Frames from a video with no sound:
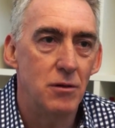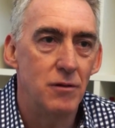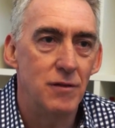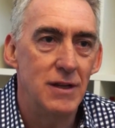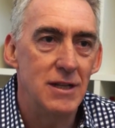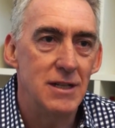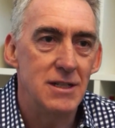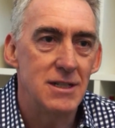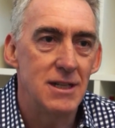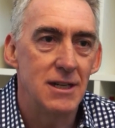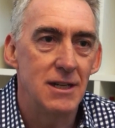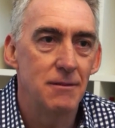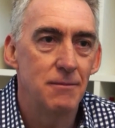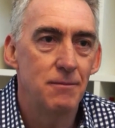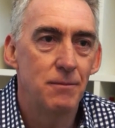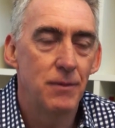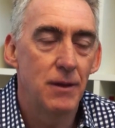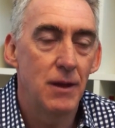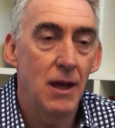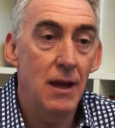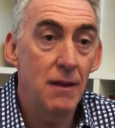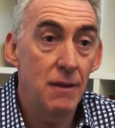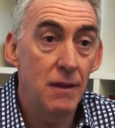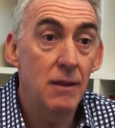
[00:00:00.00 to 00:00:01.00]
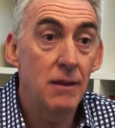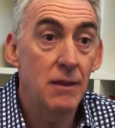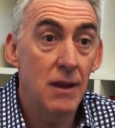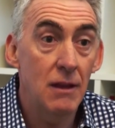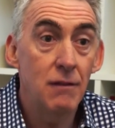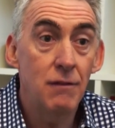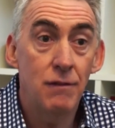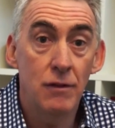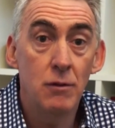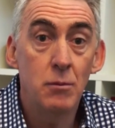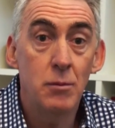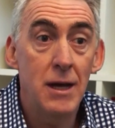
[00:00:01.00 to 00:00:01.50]
preventer, and
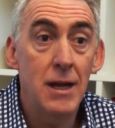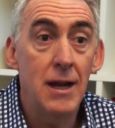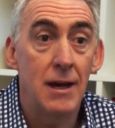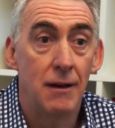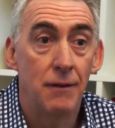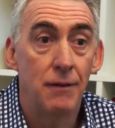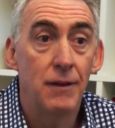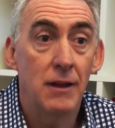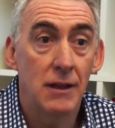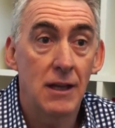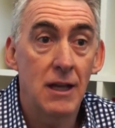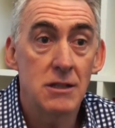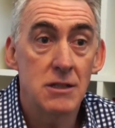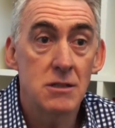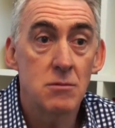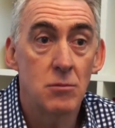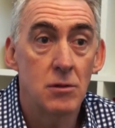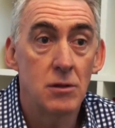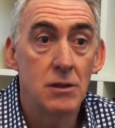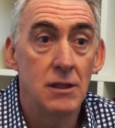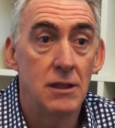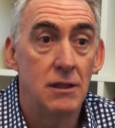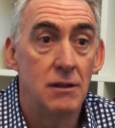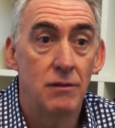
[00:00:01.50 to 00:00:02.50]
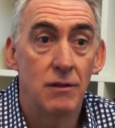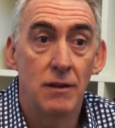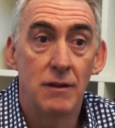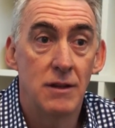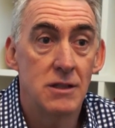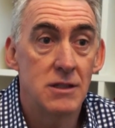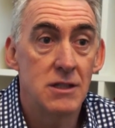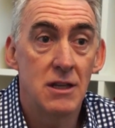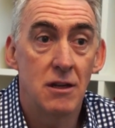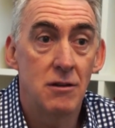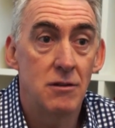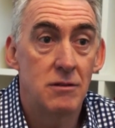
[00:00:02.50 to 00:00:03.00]
they'd feel better. They'd get some relief, and
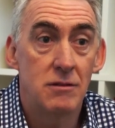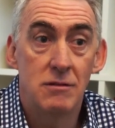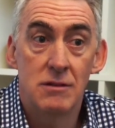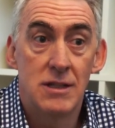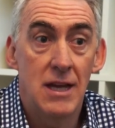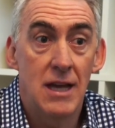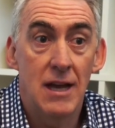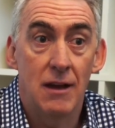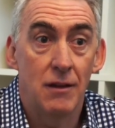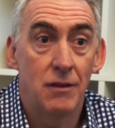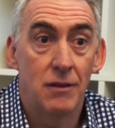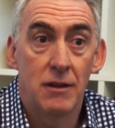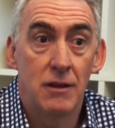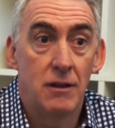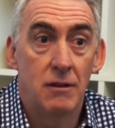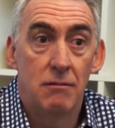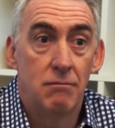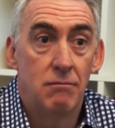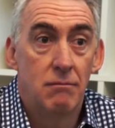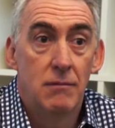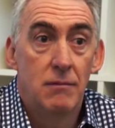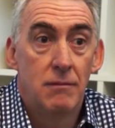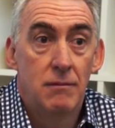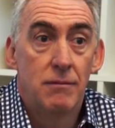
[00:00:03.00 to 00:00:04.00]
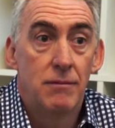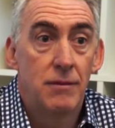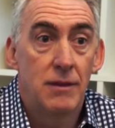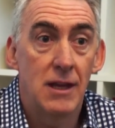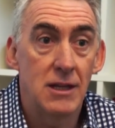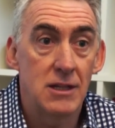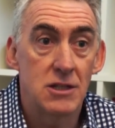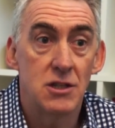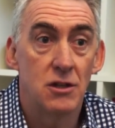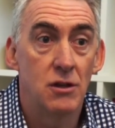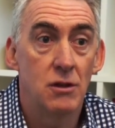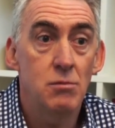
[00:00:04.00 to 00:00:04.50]
there's no doubt that
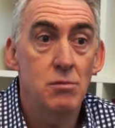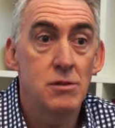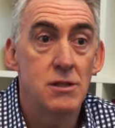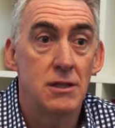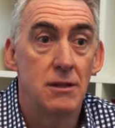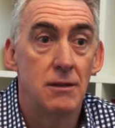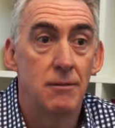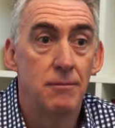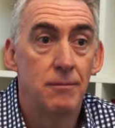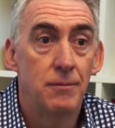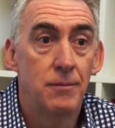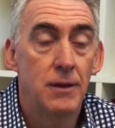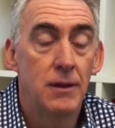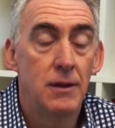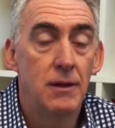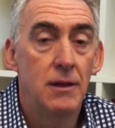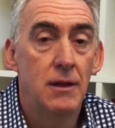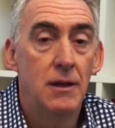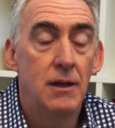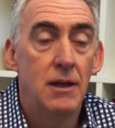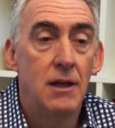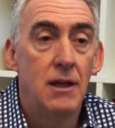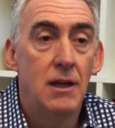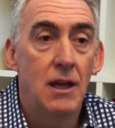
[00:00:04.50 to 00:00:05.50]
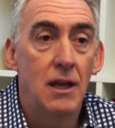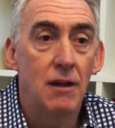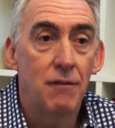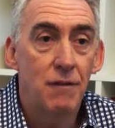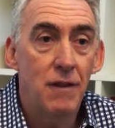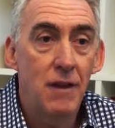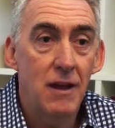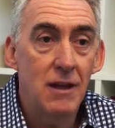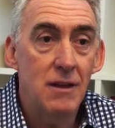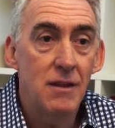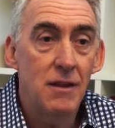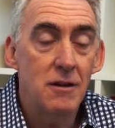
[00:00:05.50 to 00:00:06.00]
that's an option. If
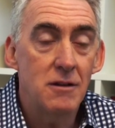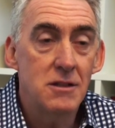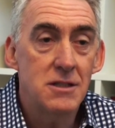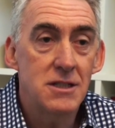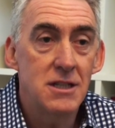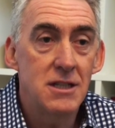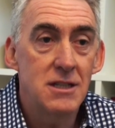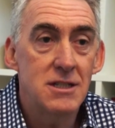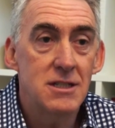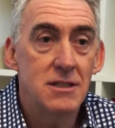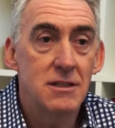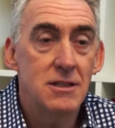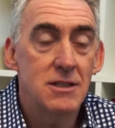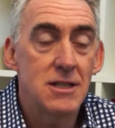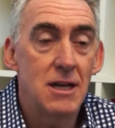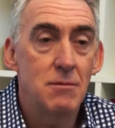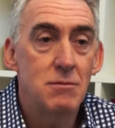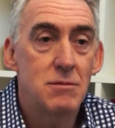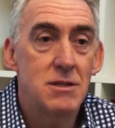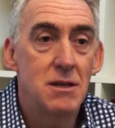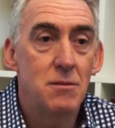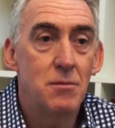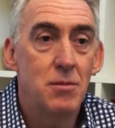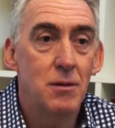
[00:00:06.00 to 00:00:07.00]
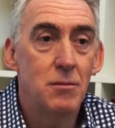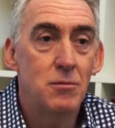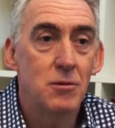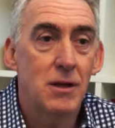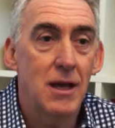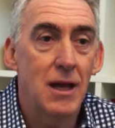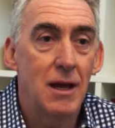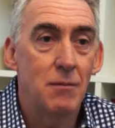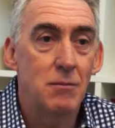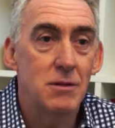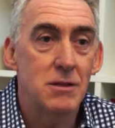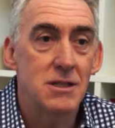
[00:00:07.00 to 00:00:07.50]
those same 10 people
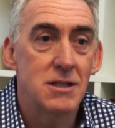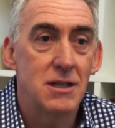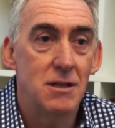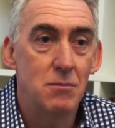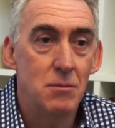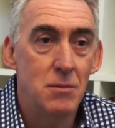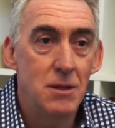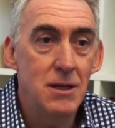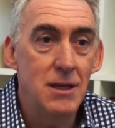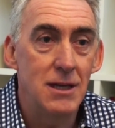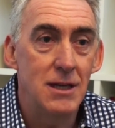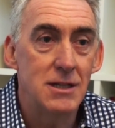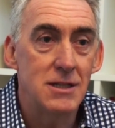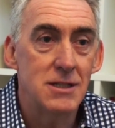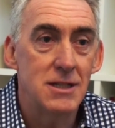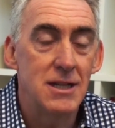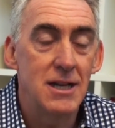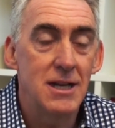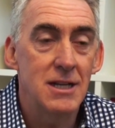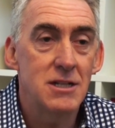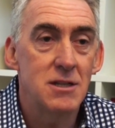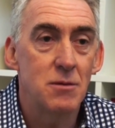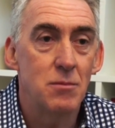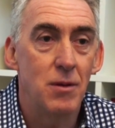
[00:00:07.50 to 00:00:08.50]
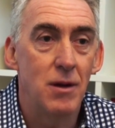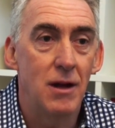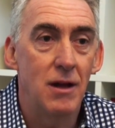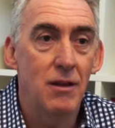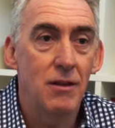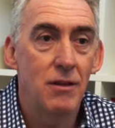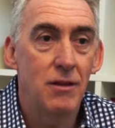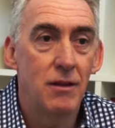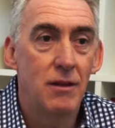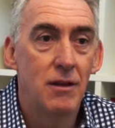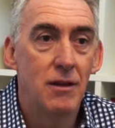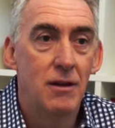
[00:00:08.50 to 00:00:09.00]
came to see me as a
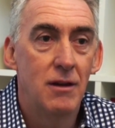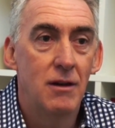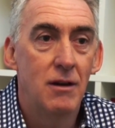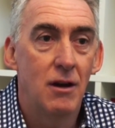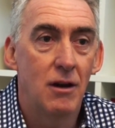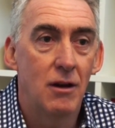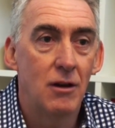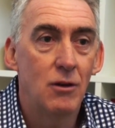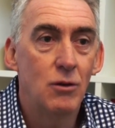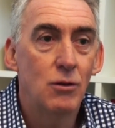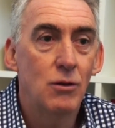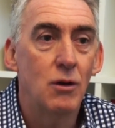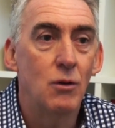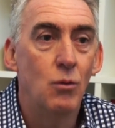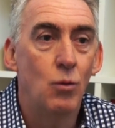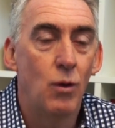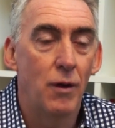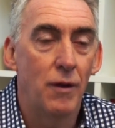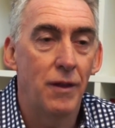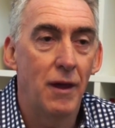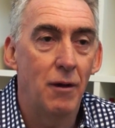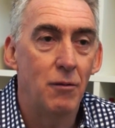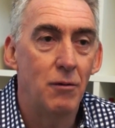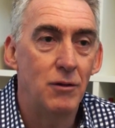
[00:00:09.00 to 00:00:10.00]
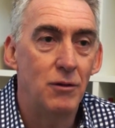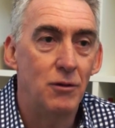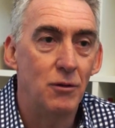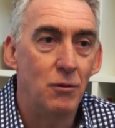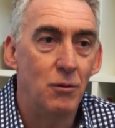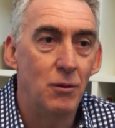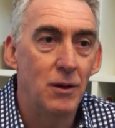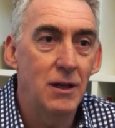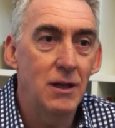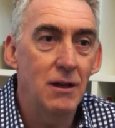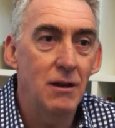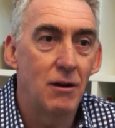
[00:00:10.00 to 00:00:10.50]
naturopath, I'd look at what they were
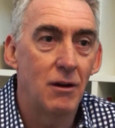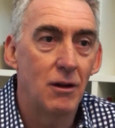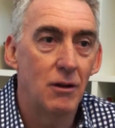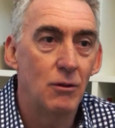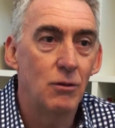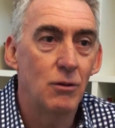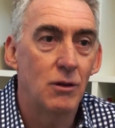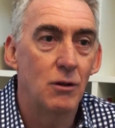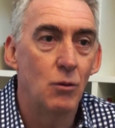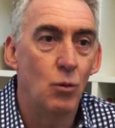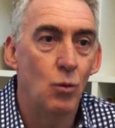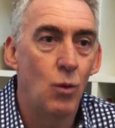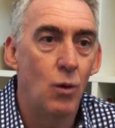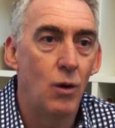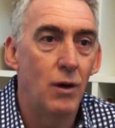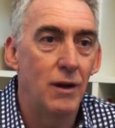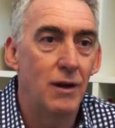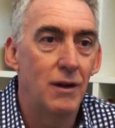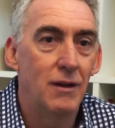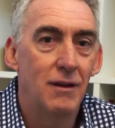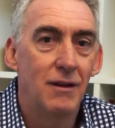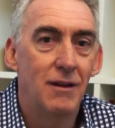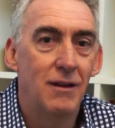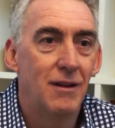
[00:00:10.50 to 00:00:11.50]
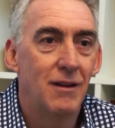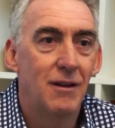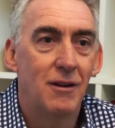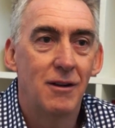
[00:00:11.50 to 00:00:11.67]
doing, I'd look at what